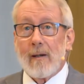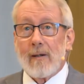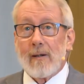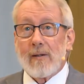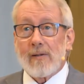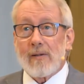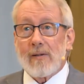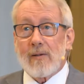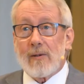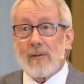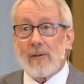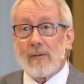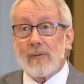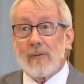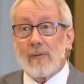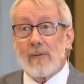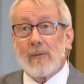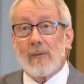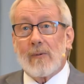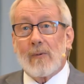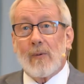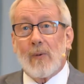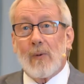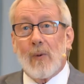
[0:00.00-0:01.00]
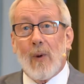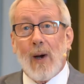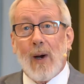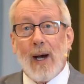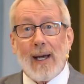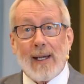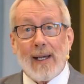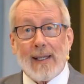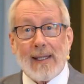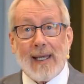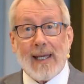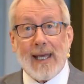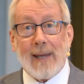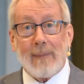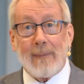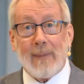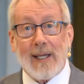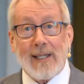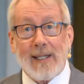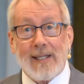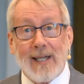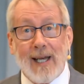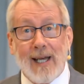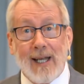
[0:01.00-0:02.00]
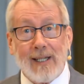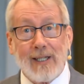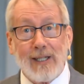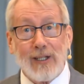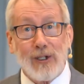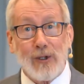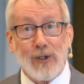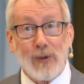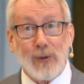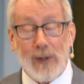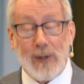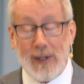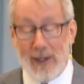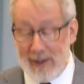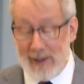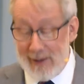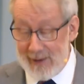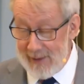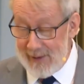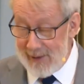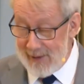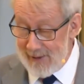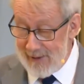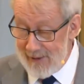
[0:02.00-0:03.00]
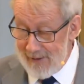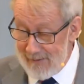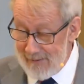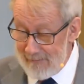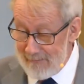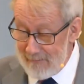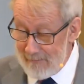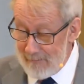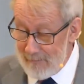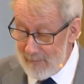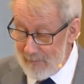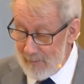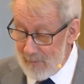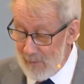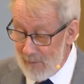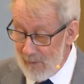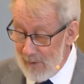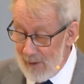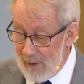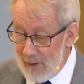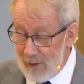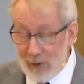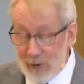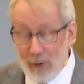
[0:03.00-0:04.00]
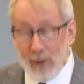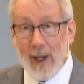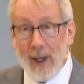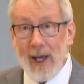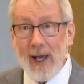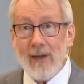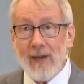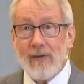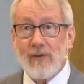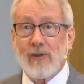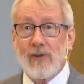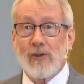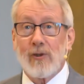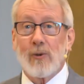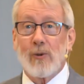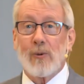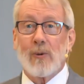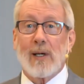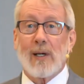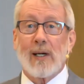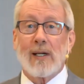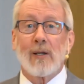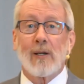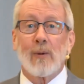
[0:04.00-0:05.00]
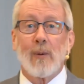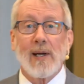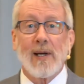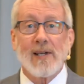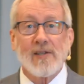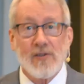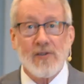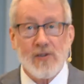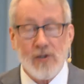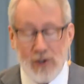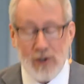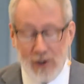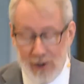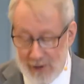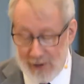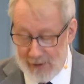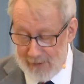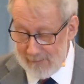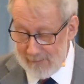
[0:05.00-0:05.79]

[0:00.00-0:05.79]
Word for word: So, why am I telling you this? To ask you a question